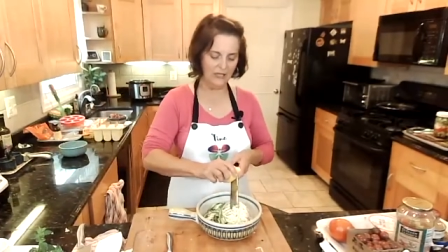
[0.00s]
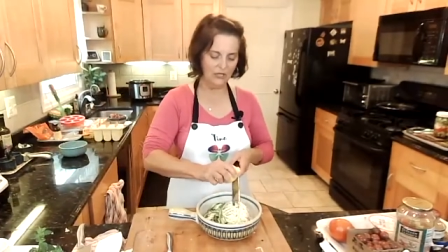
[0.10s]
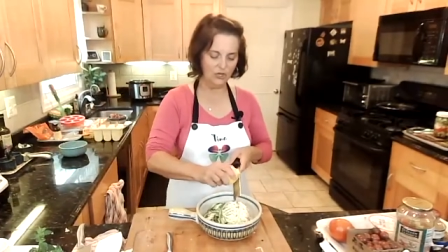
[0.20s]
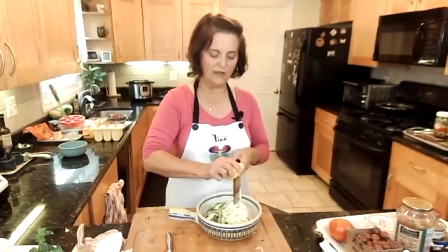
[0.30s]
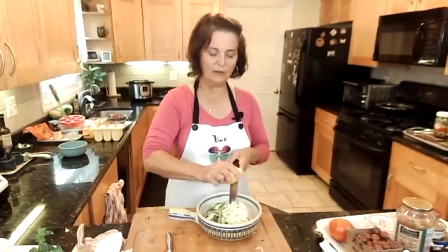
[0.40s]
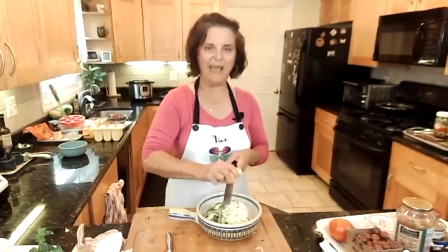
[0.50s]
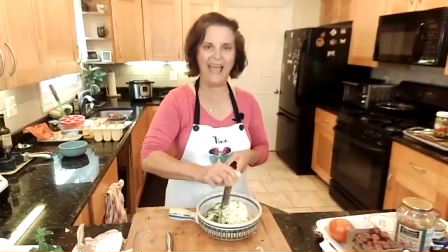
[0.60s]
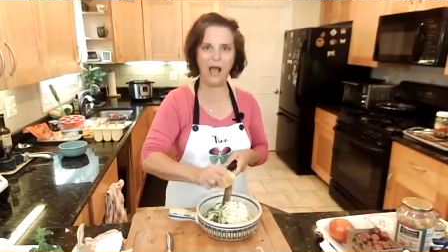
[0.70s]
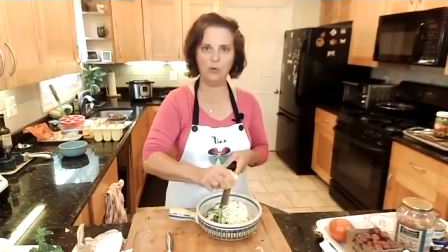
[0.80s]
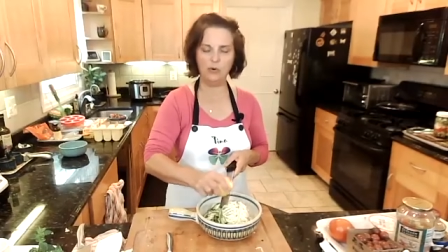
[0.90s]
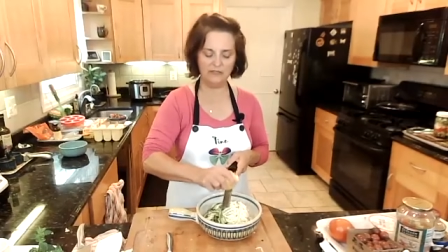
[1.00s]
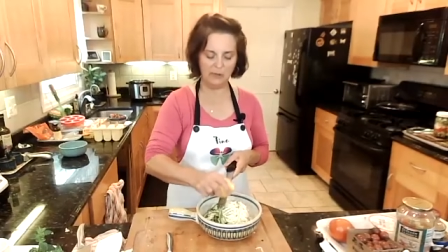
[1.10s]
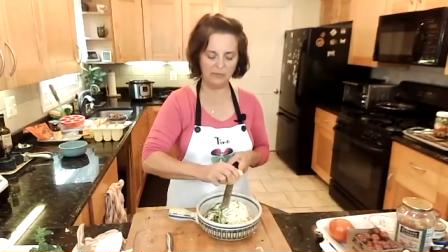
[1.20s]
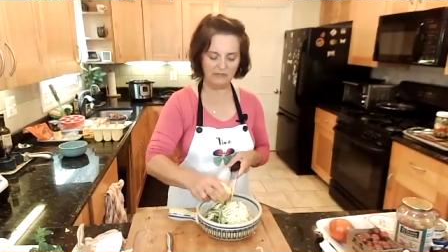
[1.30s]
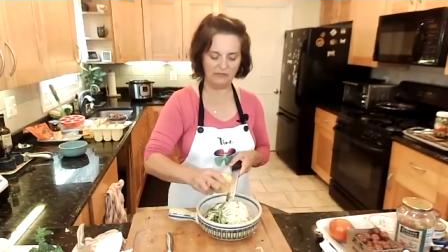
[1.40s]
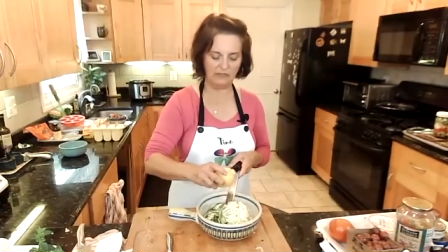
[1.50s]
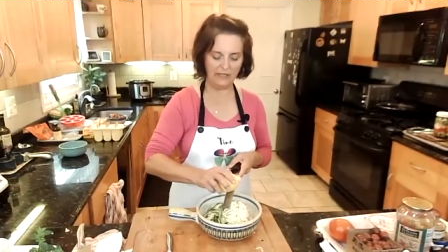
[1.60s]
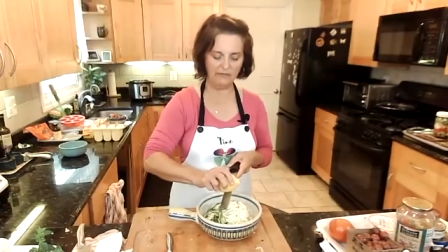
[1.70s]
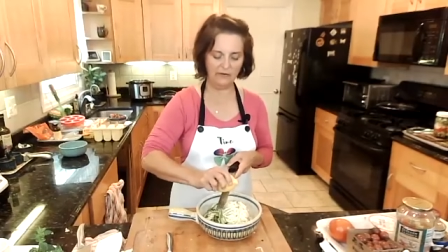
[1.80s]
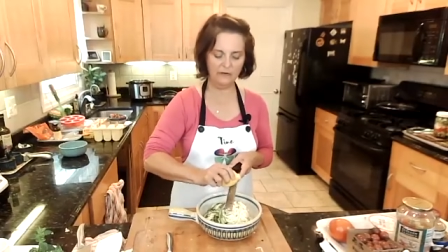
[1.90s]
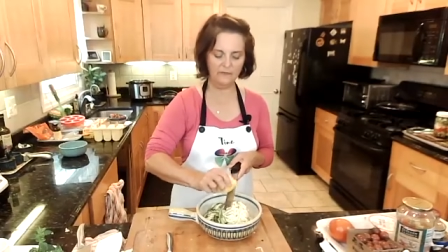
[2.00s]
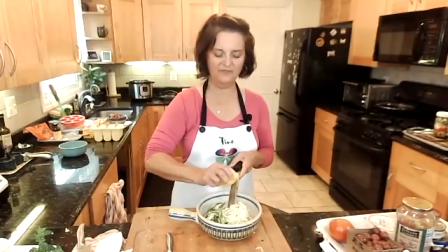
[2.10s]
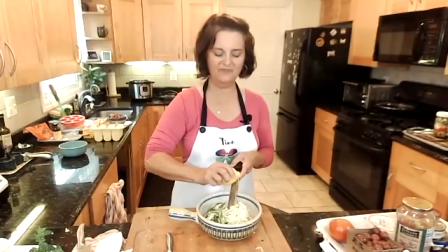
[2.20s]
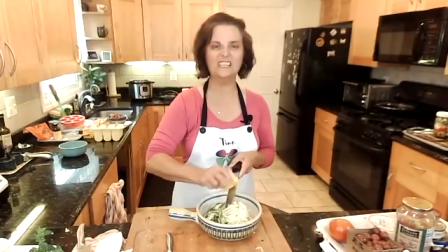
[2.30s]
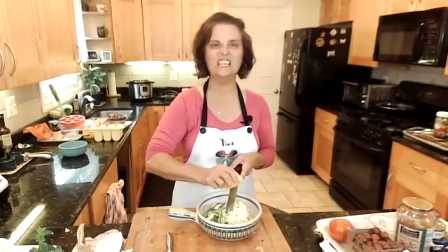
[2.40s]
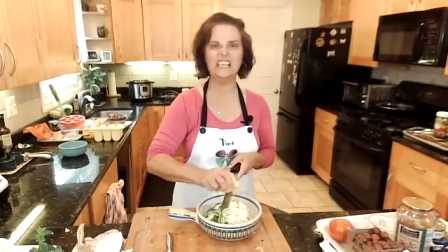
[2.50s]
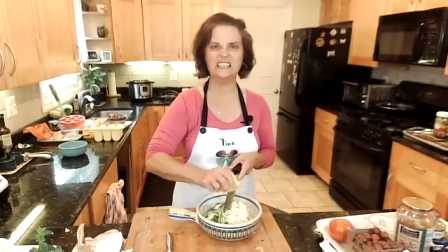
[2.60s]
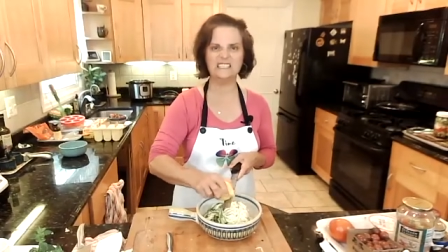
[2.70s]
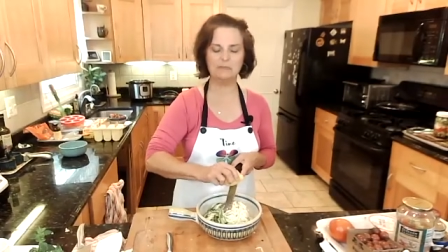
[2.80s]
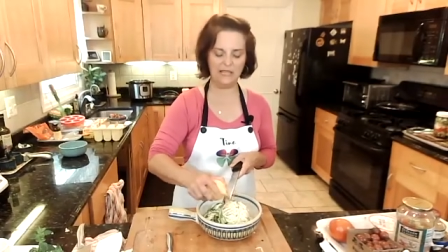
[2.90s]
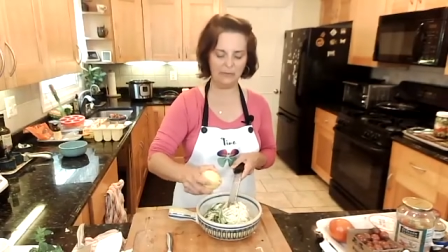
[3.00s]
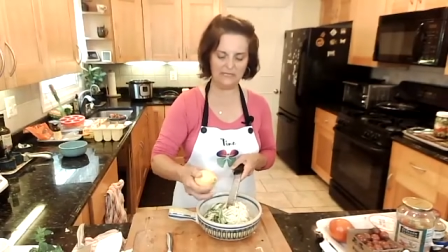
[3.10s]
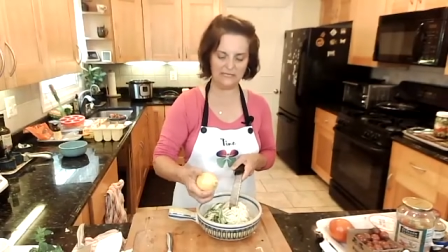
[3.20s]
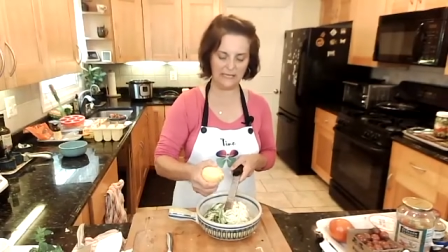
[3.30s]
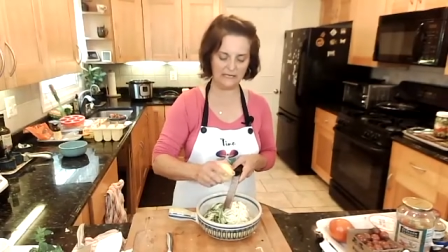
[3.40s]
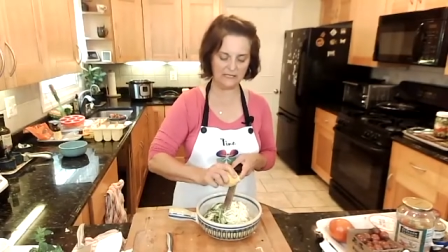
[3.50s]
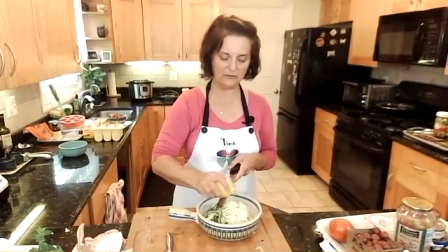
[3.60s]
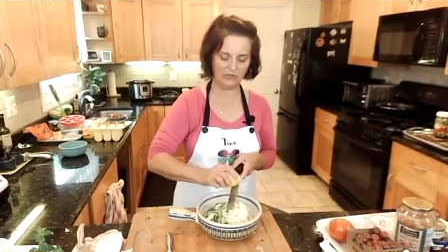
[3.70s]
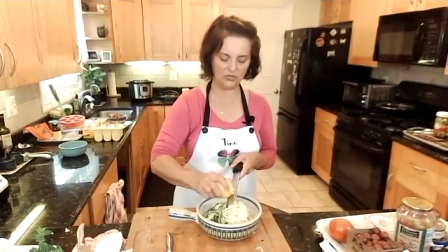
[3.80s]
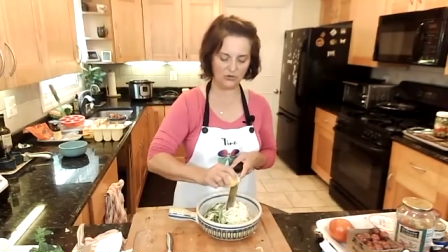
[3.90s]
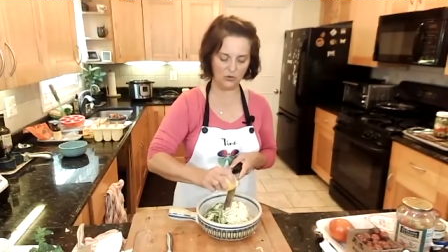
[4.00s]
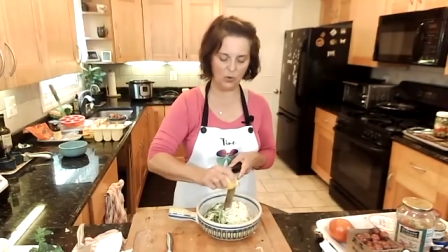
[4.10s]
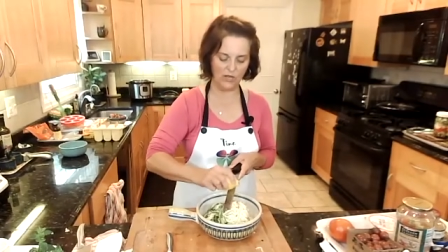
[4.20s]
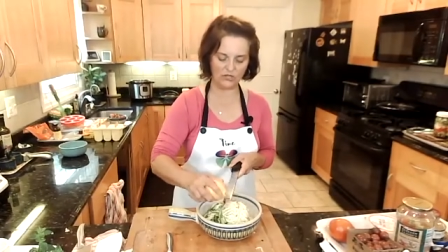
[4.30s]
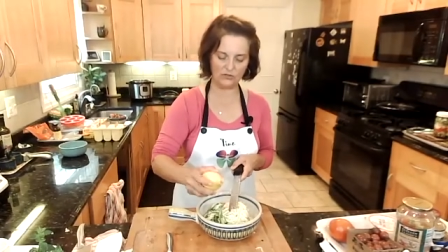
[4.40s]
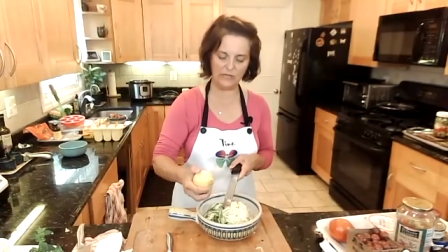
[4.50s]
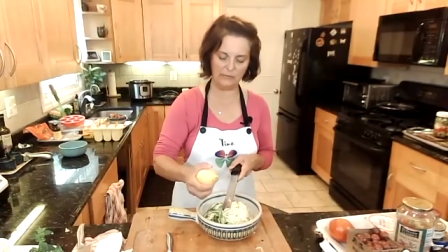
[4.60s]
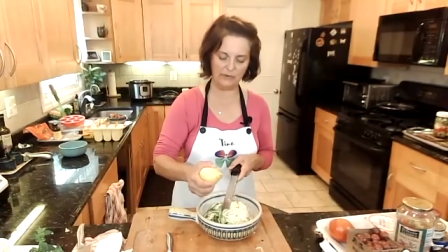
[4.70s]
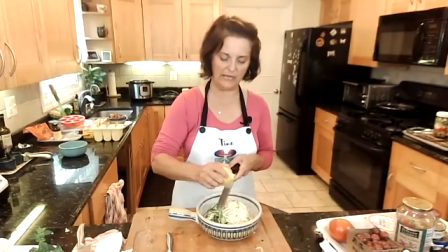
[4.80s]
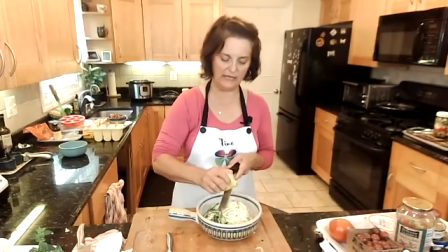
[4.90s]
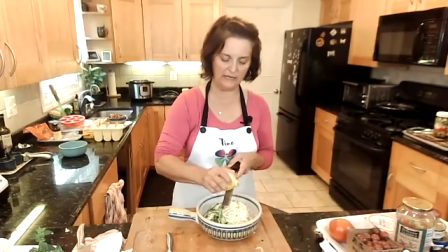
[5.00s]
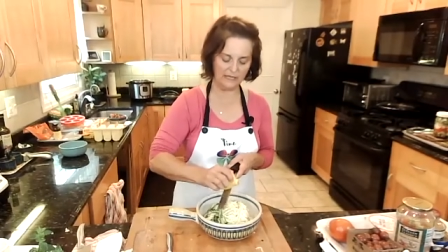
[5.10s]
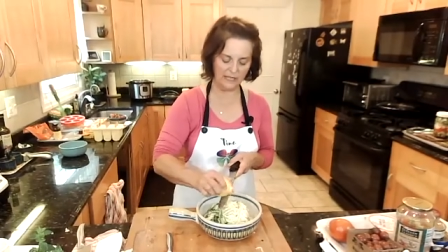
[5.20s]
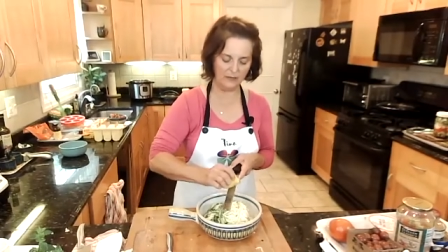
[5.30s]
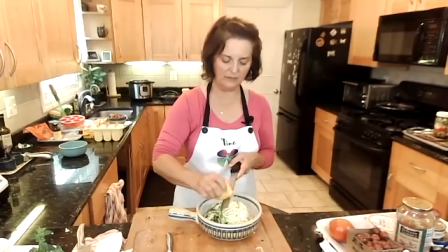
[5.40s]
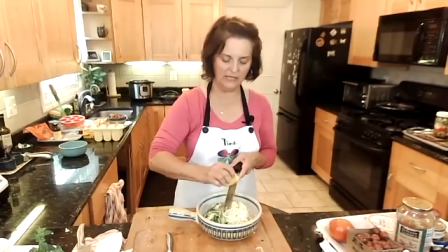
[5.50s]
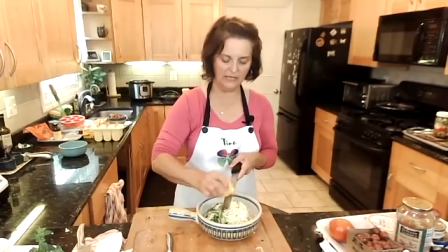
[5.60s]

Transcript: You want a pow of lemon flavor, you get some lemon zest. Make sure you wash your lemon ahead of time.